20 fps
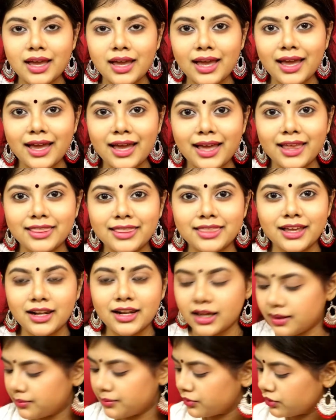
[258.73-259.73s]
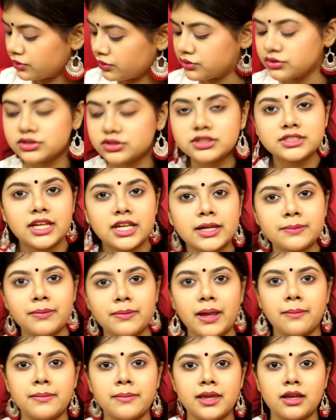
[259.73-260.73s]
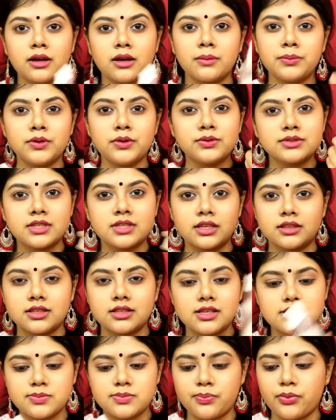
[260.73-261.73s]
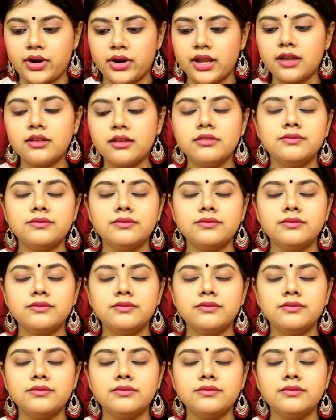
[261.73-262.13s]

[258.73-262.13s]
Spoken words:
And then I'm going to set my makeup using this spray.